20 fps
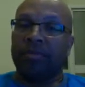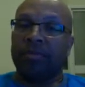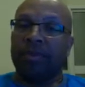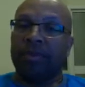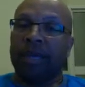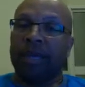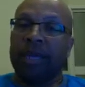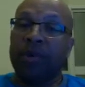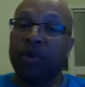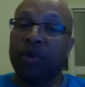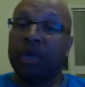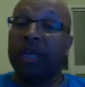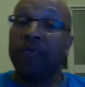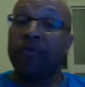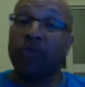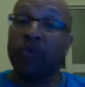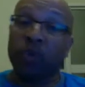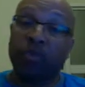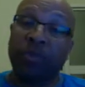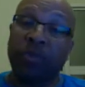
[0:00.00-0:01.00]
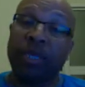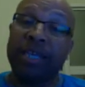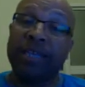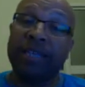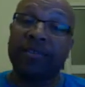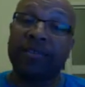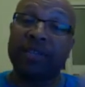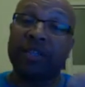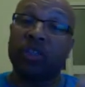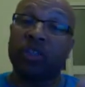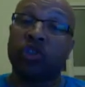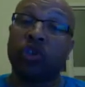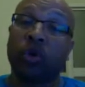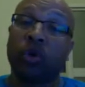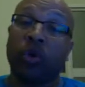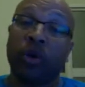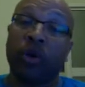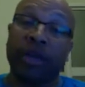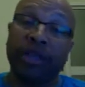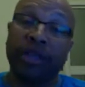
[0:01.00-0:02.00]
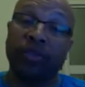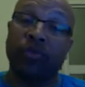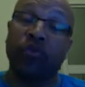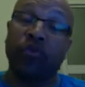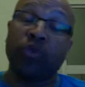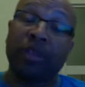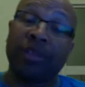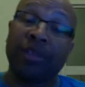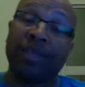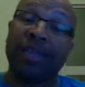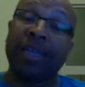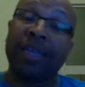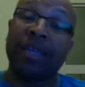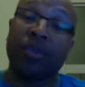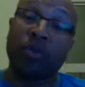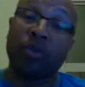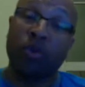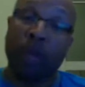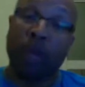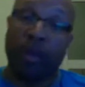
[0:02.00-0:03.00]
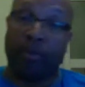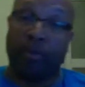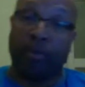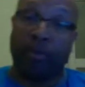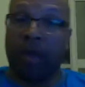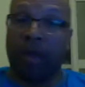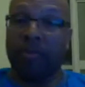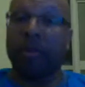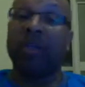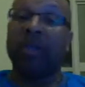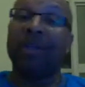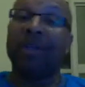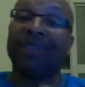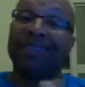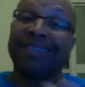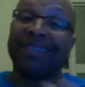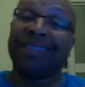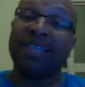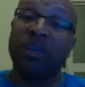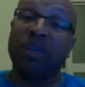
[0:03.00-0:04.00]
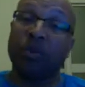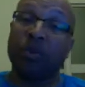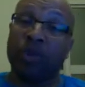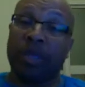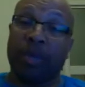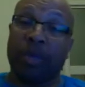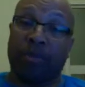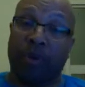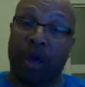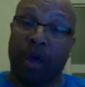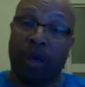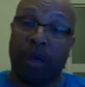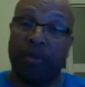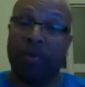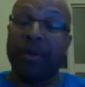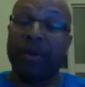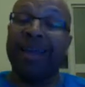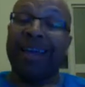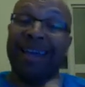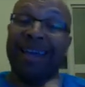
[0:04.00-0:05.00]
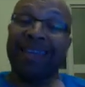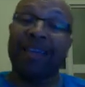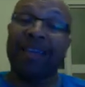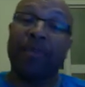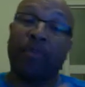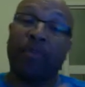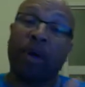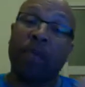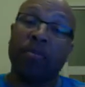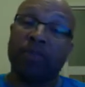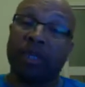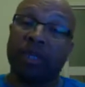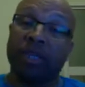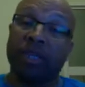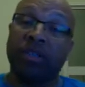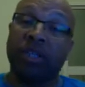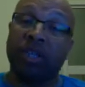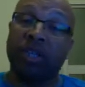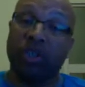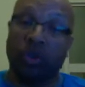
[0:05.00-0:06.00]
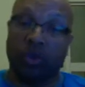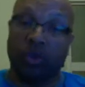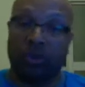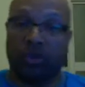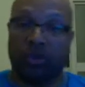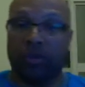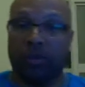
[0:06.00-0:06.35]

he will give you a peace and a joy and the strength to get through that problem, to deal with that problem, if that problem continues.